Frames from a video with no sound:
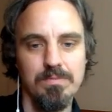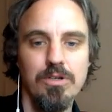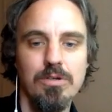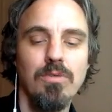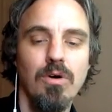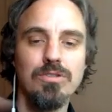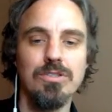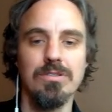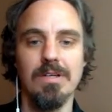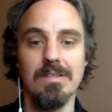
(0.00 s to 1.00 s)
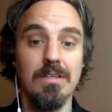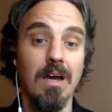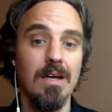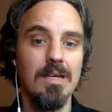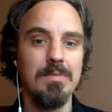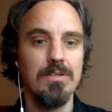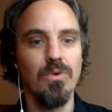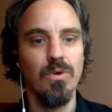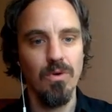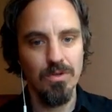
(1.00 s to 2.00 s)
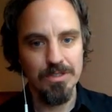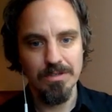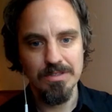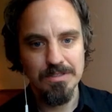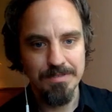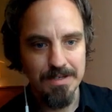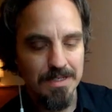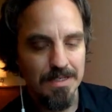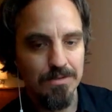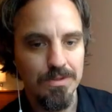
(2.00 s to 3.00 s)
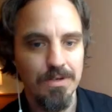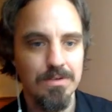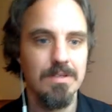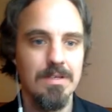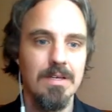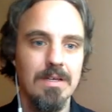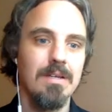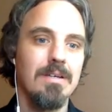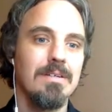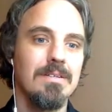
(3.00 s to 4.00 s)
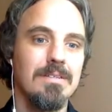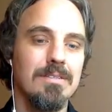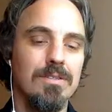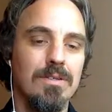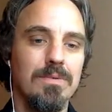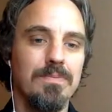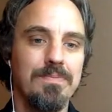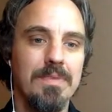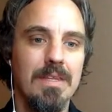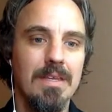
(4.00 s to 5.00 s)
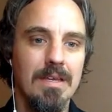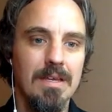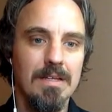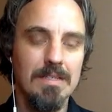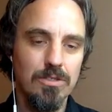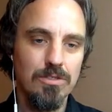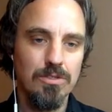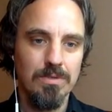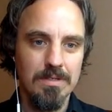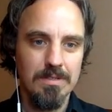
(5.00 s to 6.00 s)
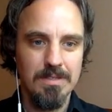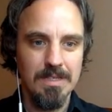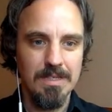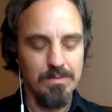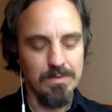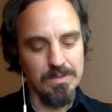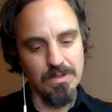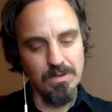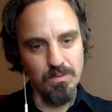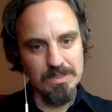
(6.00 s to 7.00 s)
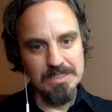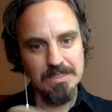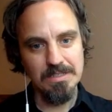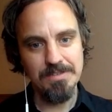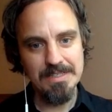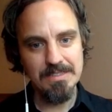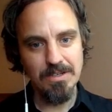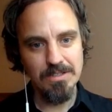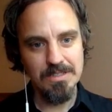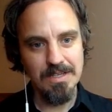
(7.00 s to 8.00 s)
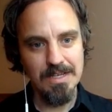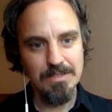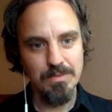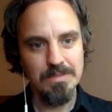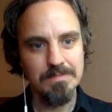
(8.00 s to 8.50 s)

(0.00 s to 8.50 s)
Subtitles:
motion and time into all the other spheres and to the earth. So, and there's also a thing with when he's in the fixed stars in the 8th one,